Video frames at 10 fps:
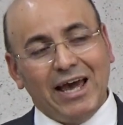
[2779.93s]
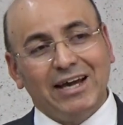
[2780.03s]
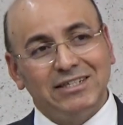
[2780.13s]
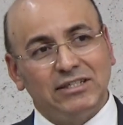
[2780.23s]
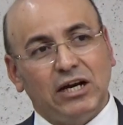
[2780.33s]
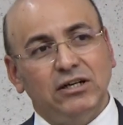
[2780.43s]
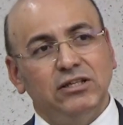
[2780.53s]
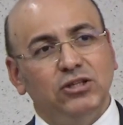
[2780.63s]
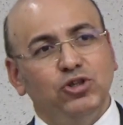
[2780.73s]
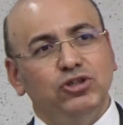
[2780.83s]
And it started
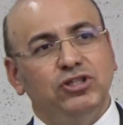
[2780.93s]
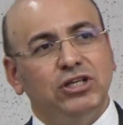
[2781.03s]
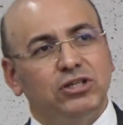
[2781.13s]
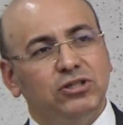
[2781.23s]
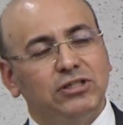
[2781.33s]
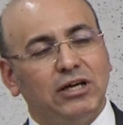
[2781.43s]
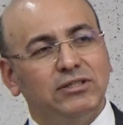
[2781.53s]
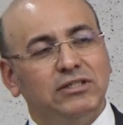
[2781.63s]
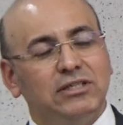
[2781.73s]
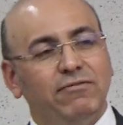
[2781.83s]
the new year
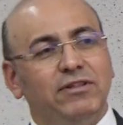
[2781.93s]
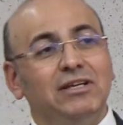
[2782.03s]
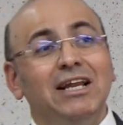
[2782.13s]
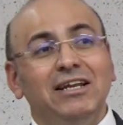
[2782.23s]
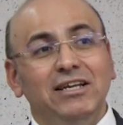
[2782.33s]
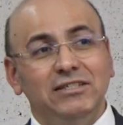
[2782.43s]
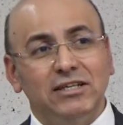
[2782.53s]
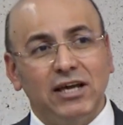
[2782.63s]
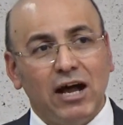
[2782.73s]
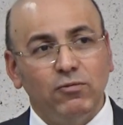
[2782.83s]
2017,
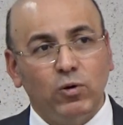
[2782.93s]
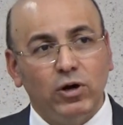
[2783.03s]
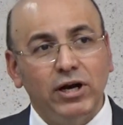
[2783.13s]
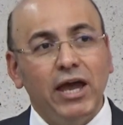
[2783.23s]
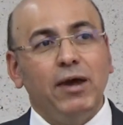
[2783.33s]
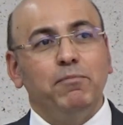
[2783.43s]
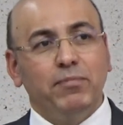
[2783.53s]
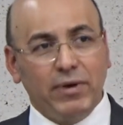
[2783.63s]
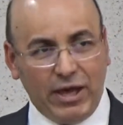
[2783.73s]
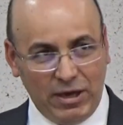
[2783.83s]
listening God's word
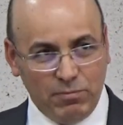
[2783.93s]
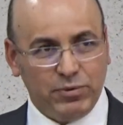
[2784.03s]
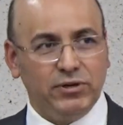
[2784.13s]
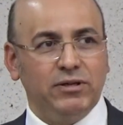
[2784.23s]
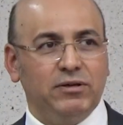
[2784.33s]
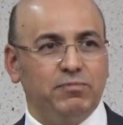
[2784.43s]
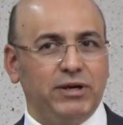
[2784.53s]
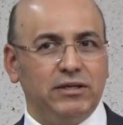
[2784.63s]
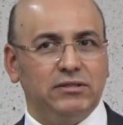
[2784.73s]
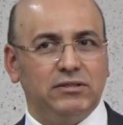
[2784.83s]
and putting in
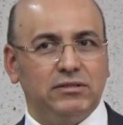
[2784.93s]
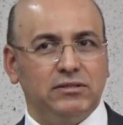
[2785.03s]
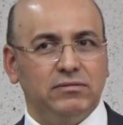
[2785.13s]
practice.